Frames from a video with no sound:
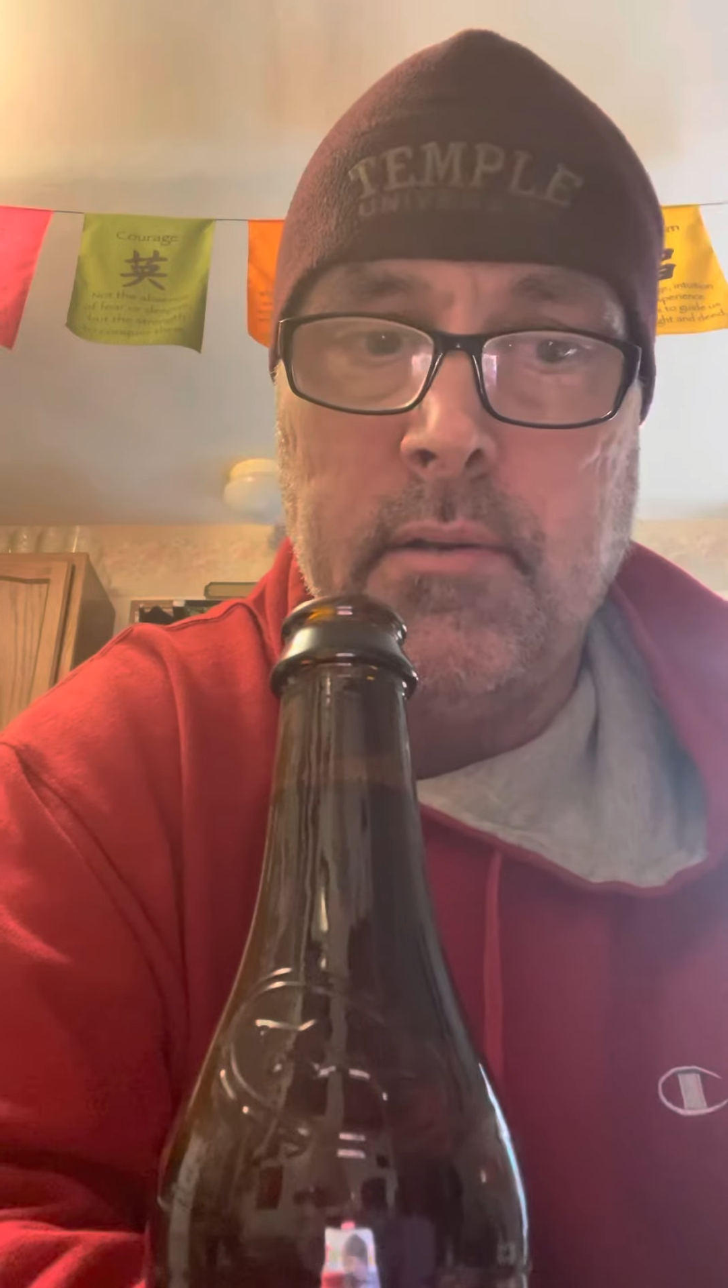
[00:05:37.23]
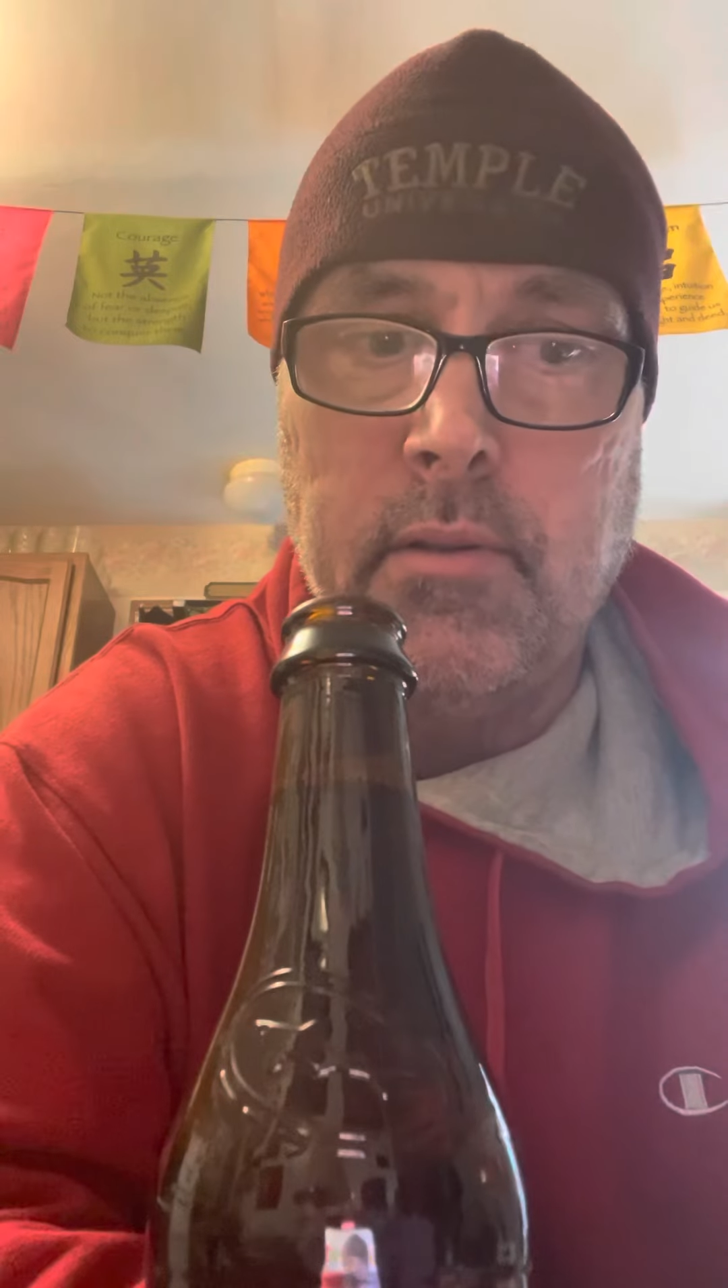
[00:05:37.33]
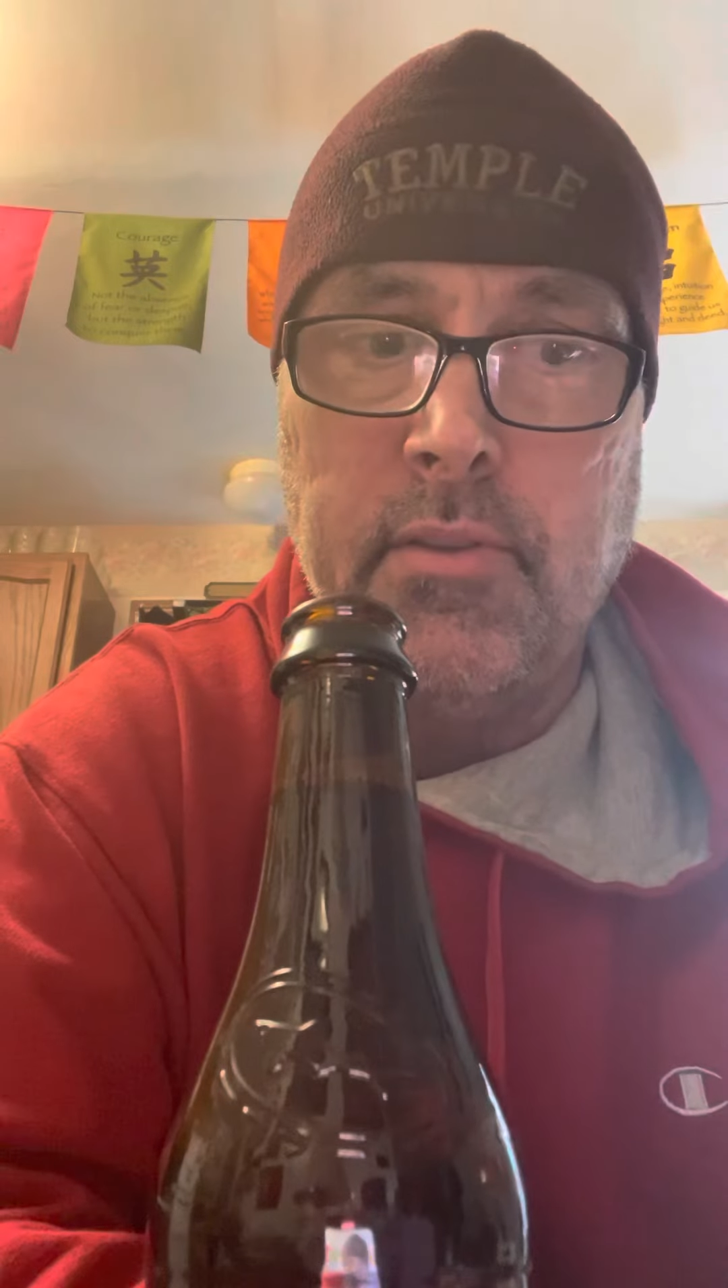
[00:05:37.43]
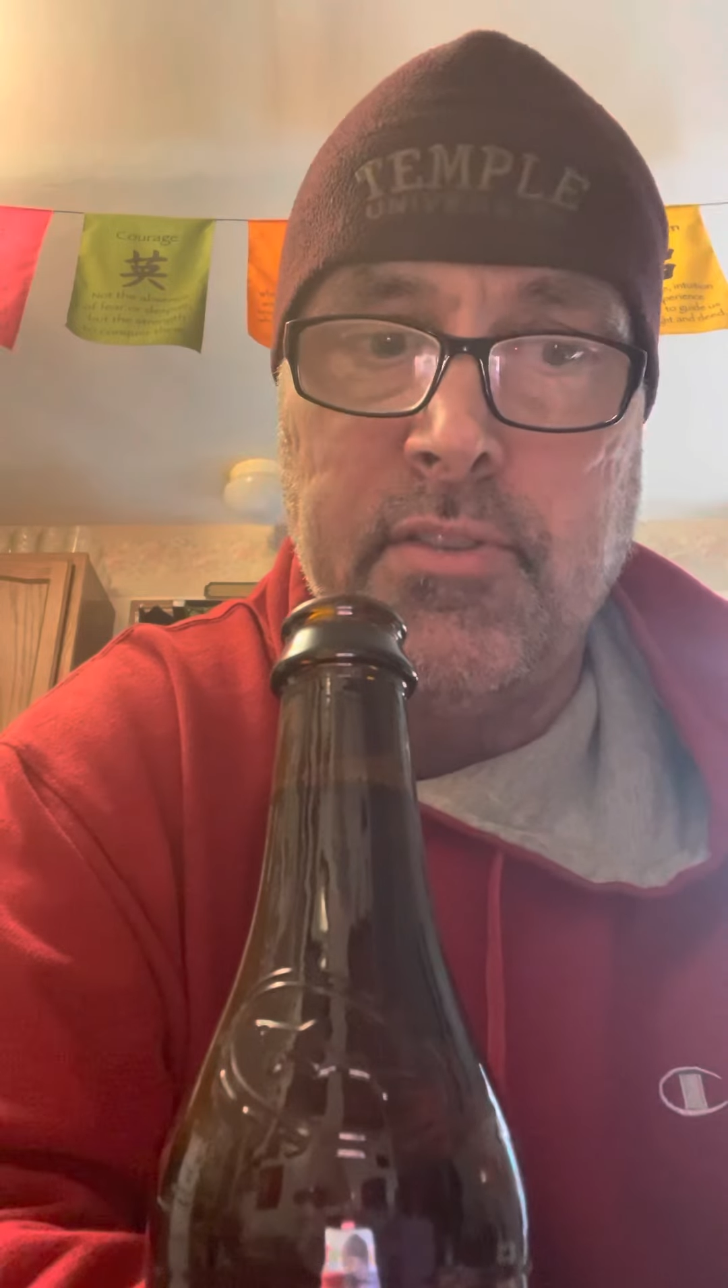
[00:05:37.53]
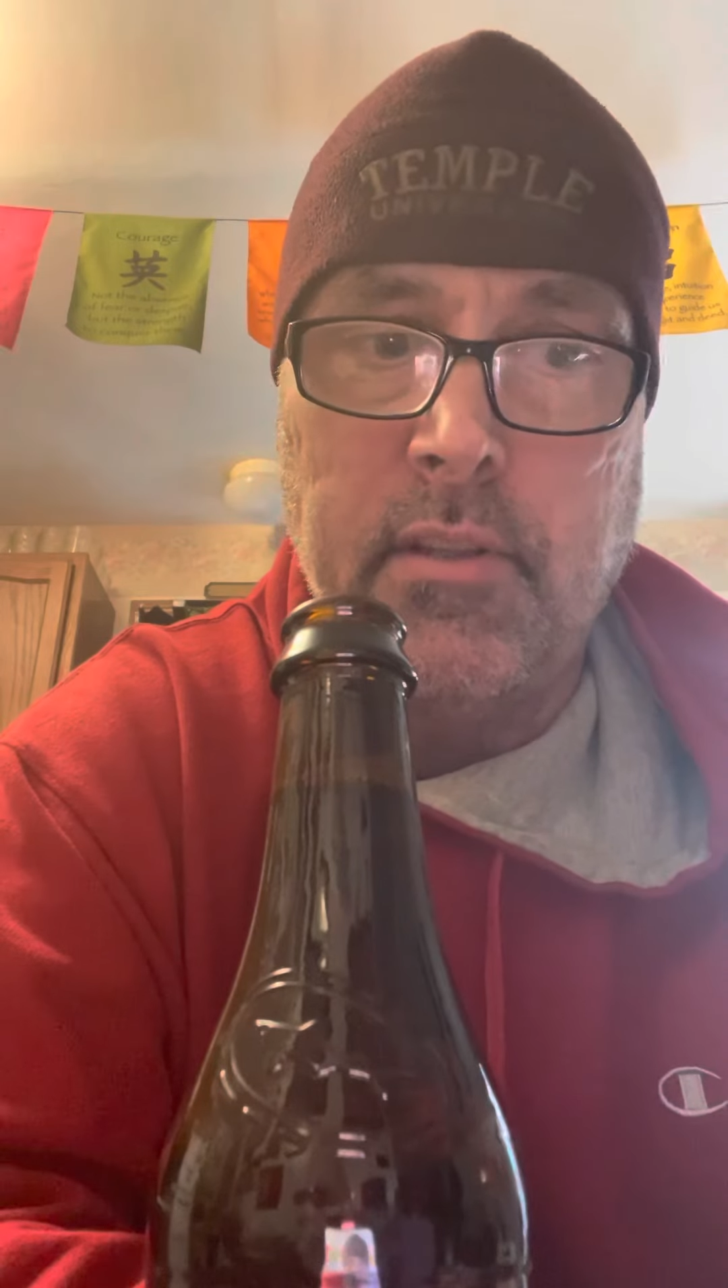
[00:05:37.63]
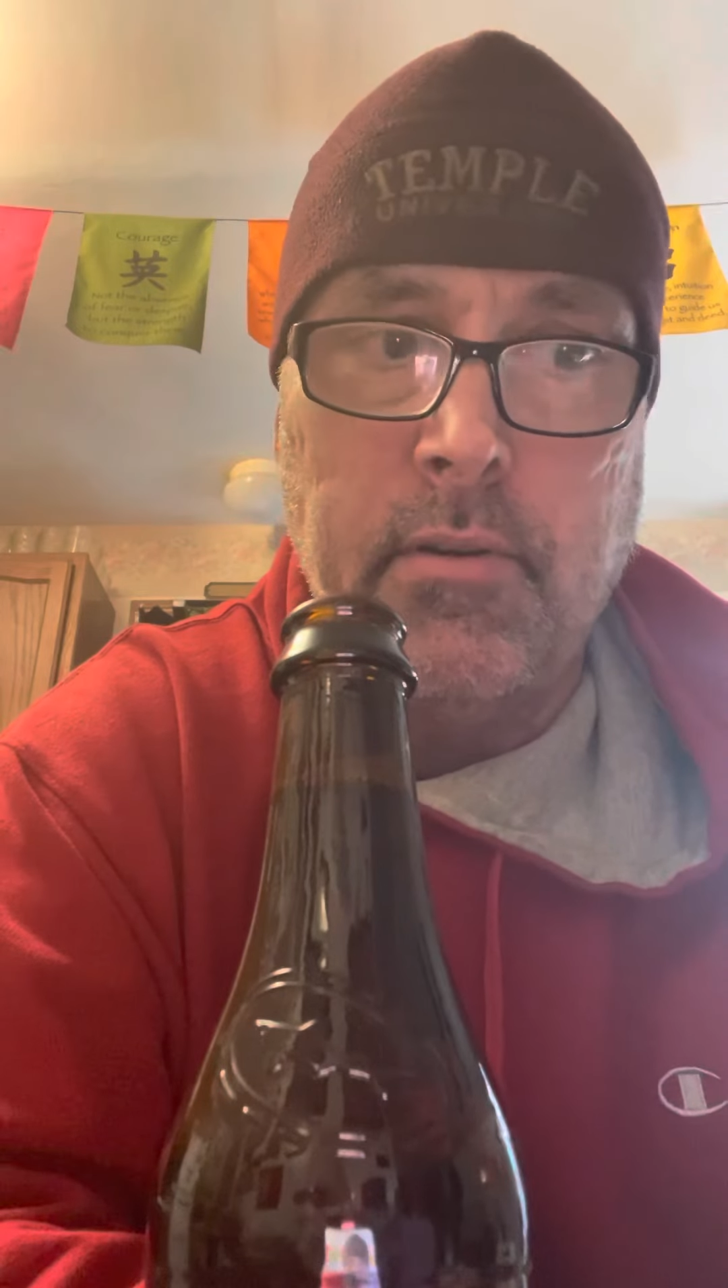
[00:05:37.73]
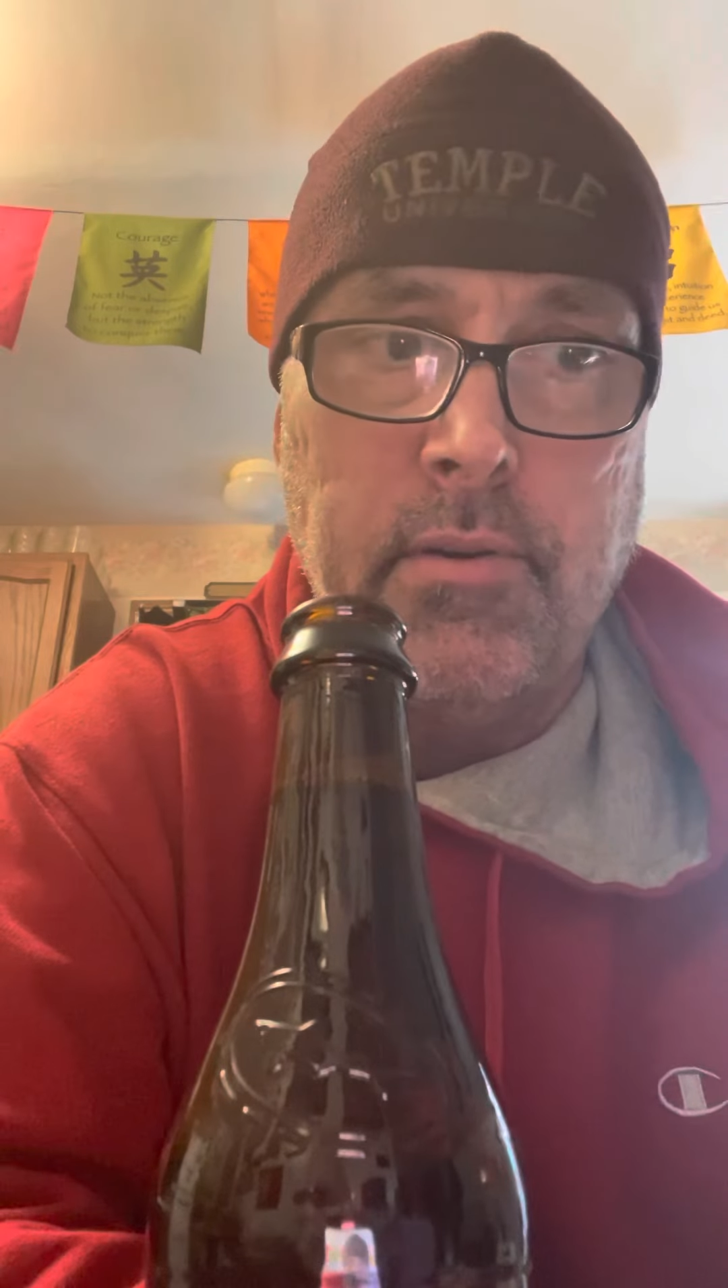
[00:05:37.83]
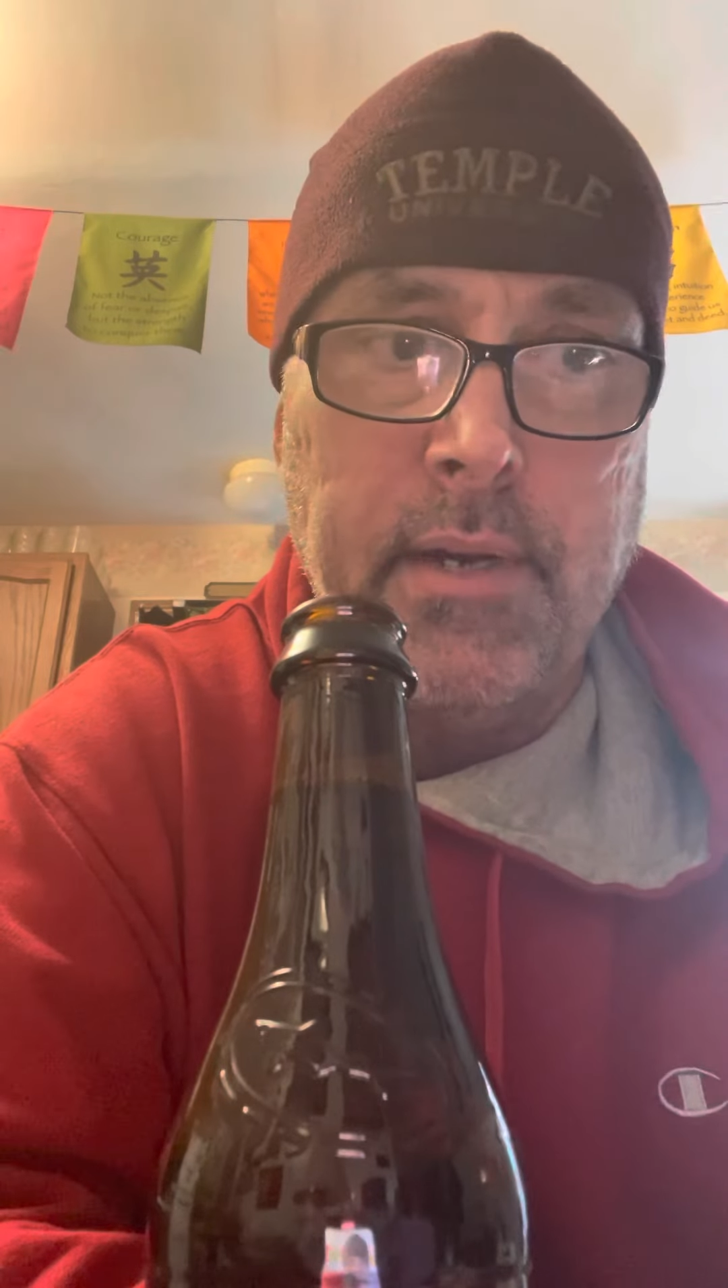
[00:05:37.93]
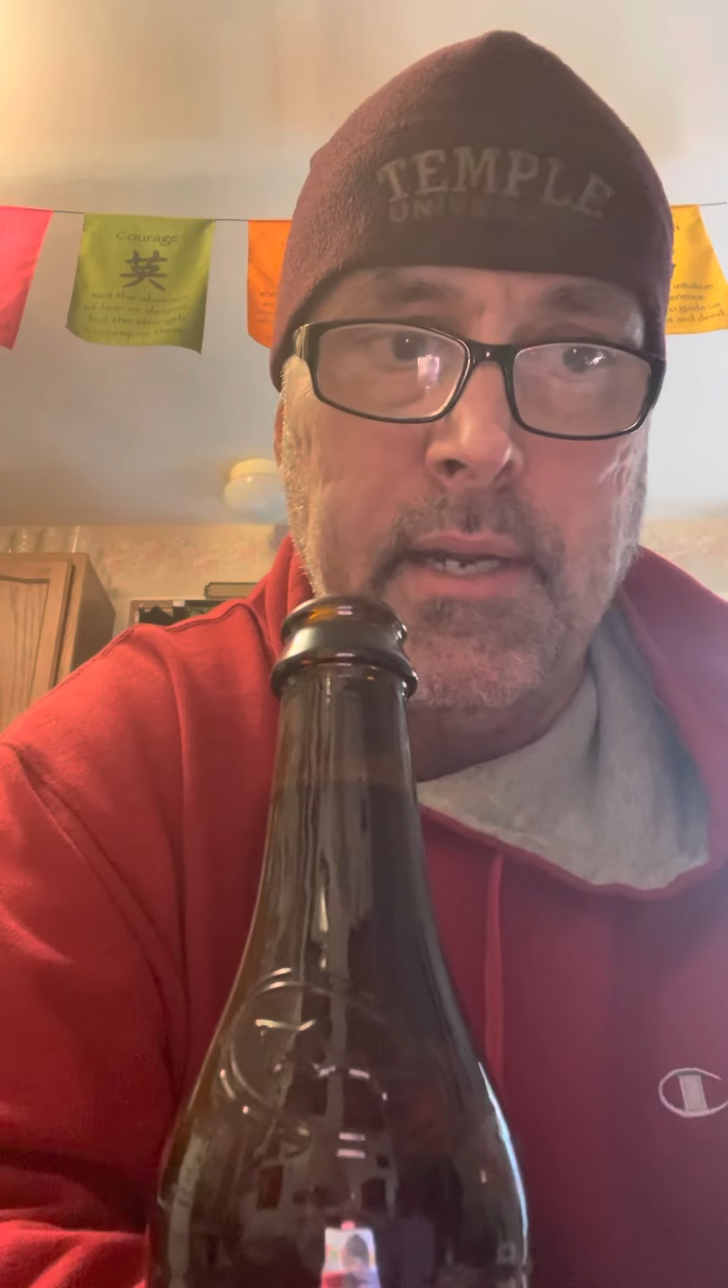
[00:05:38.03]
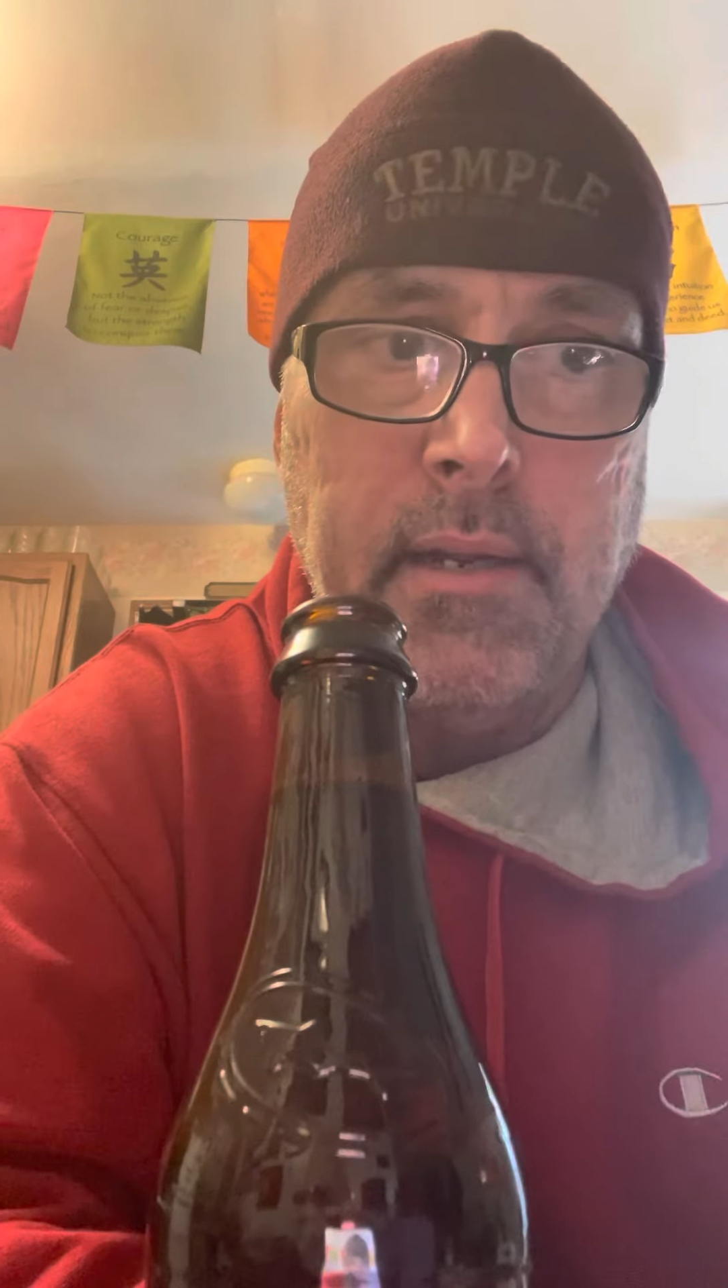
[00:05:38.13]
it'll lose the
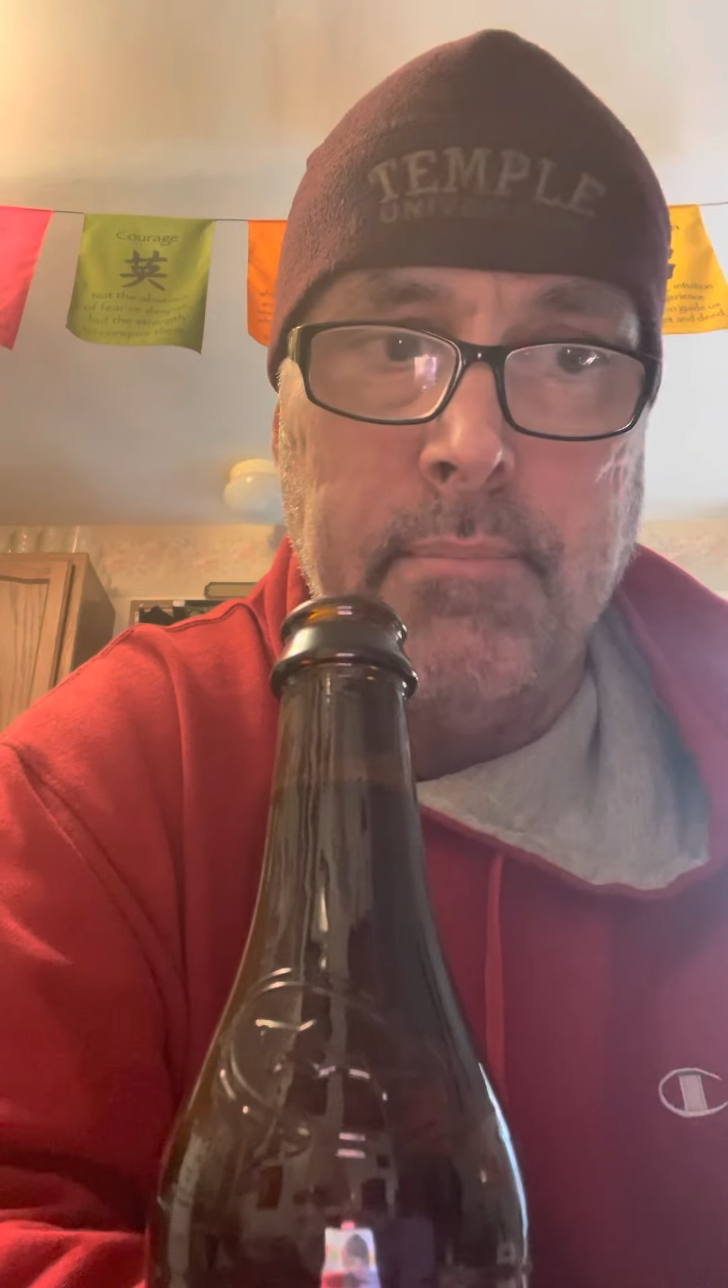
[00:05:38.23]
chlorine